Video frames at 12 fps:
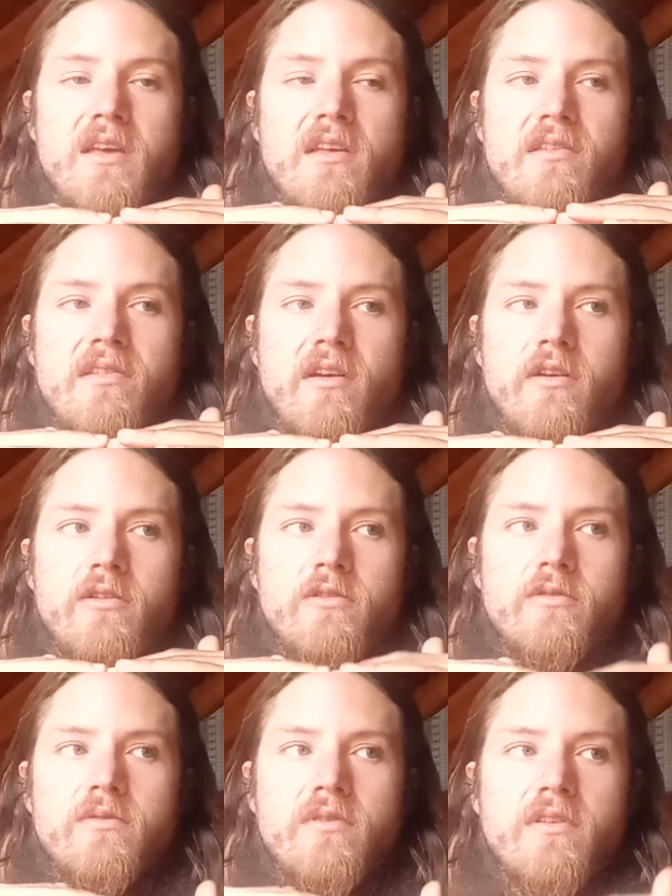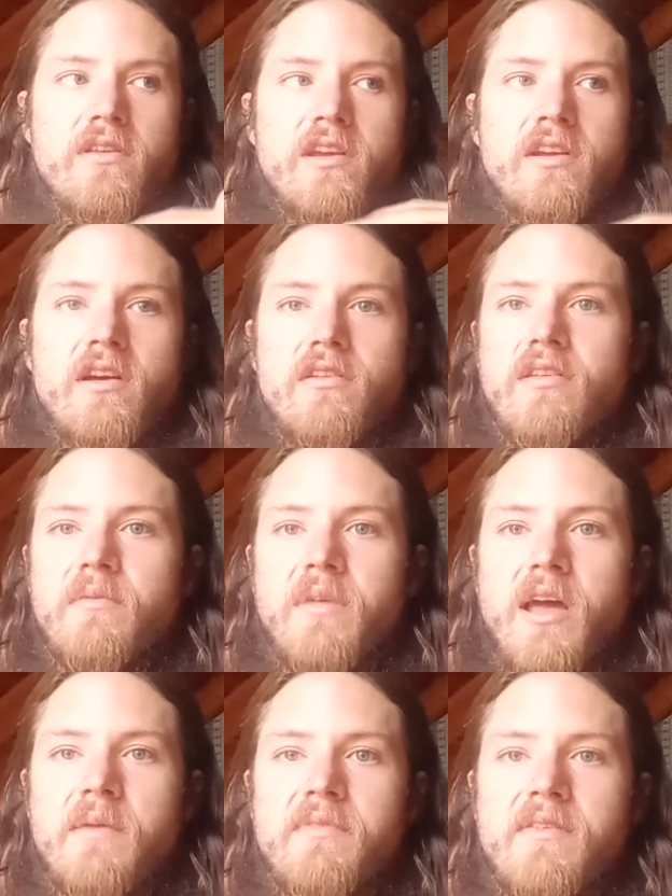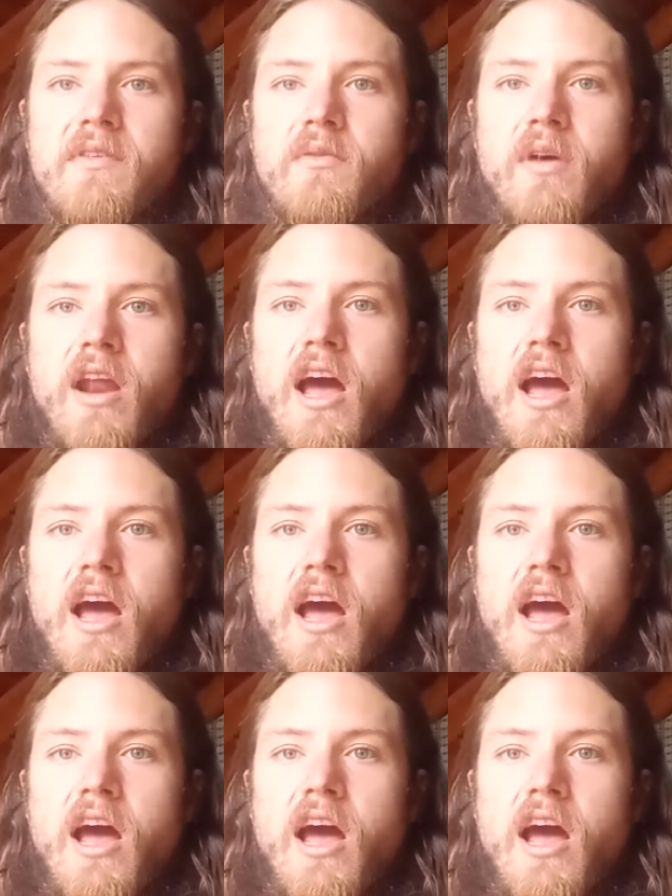So, you know, sometimes even when